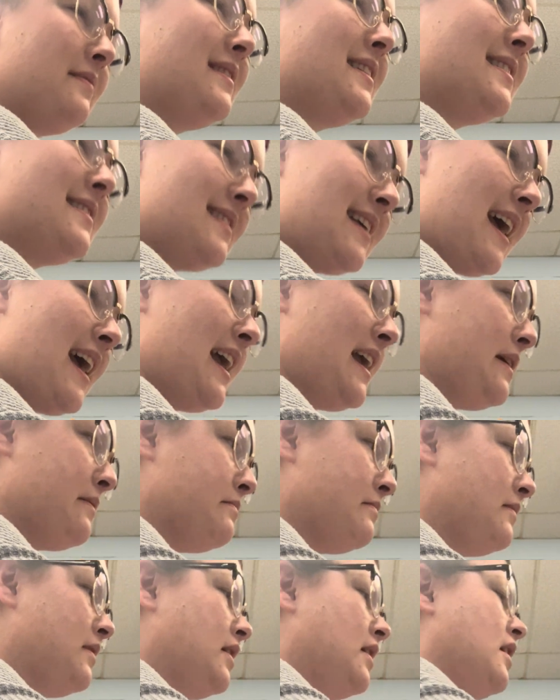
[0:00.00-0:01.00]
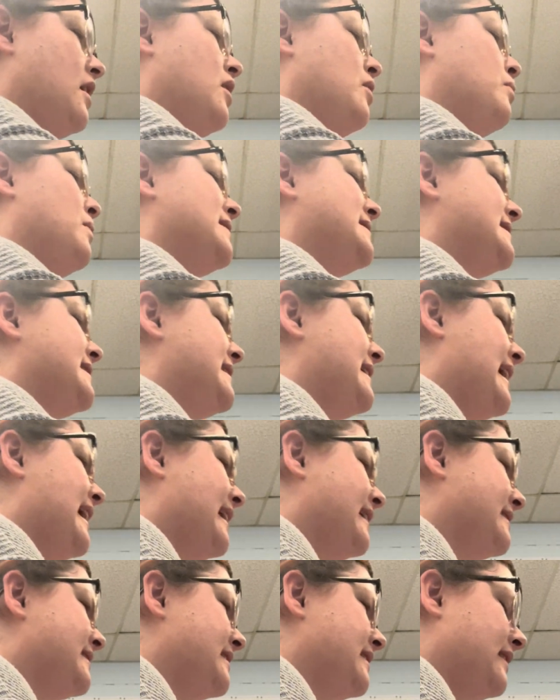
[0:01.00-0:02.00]
the same. What's an
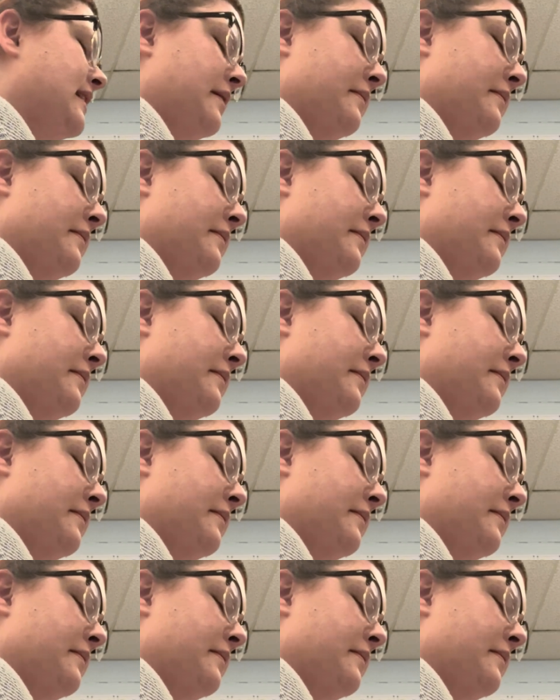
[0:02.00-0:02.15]
antonym?